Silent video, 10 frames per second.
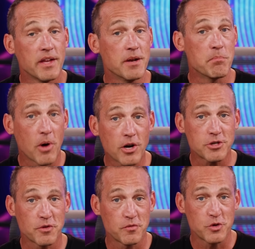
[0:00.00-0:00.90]
In
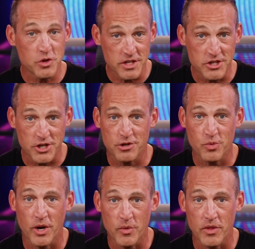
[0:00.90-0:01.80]
March of this year,
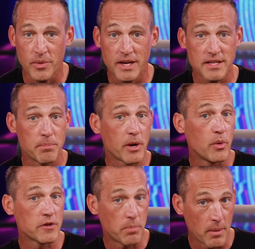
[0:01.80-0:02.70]
twenty twenty-three, I said
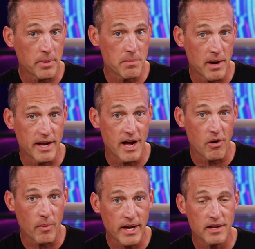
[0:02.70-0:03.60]
Bitcoin is pumping, buy now
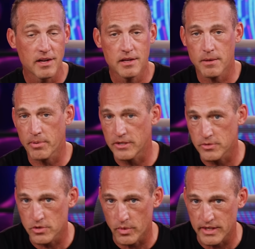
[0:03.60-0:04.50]
or wait, the price
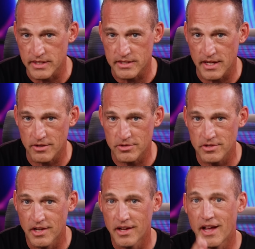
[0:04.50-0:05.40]
was twenty-six
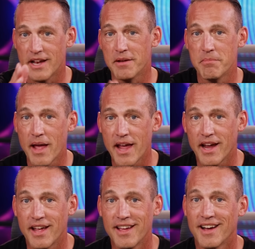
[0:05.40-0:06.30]
thousand. And in
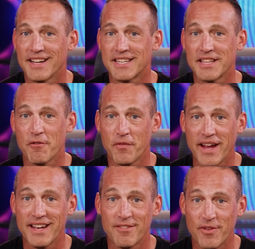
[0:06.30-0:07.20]
May, I said that
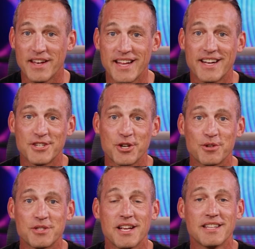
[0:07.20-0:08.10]
Fed data
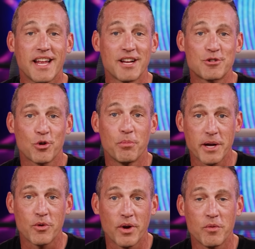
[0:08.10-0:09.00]
shows they control
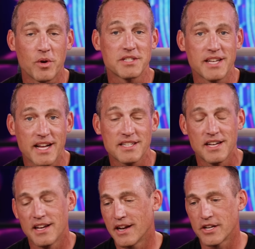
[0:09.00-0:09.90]
Bitcoin, what's next?
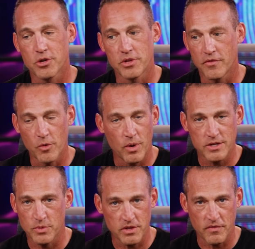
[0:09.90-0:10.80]
And I showed that if you
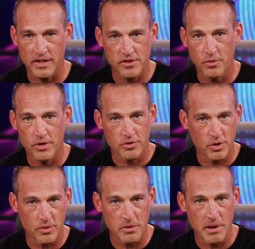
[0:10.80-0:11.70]
watch what the Fed's doing, you'll
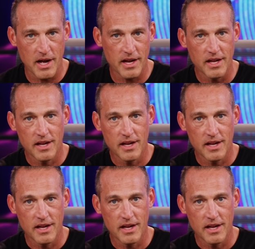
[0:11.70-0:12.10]
know when to buy.